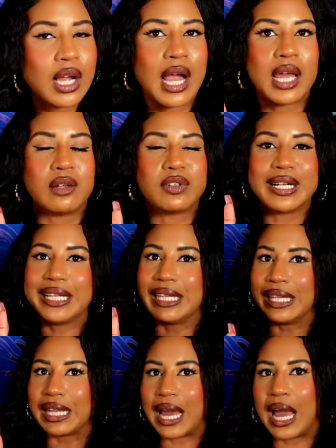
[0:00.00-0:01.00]
kind of
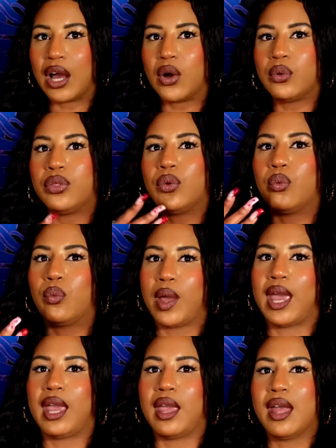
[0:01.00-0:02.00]
cloud the
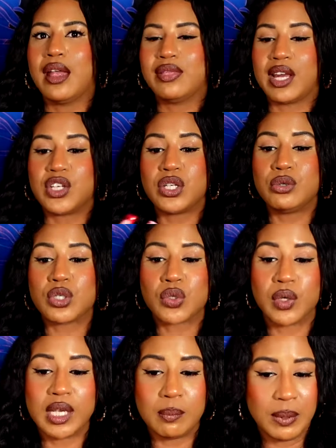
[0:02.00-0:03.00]
way that you
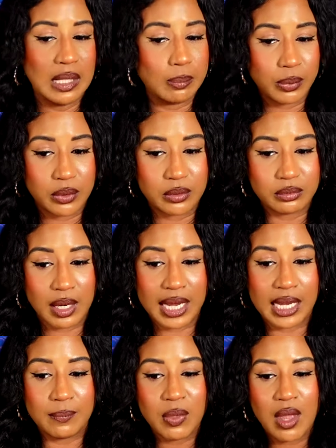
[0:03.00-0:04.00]
treat people,
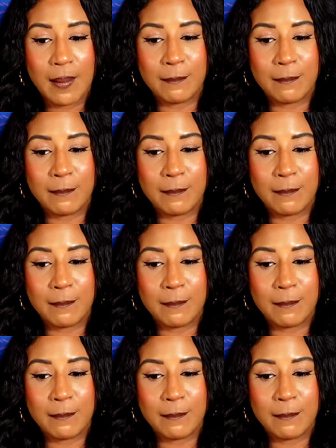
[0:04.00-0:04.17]
right?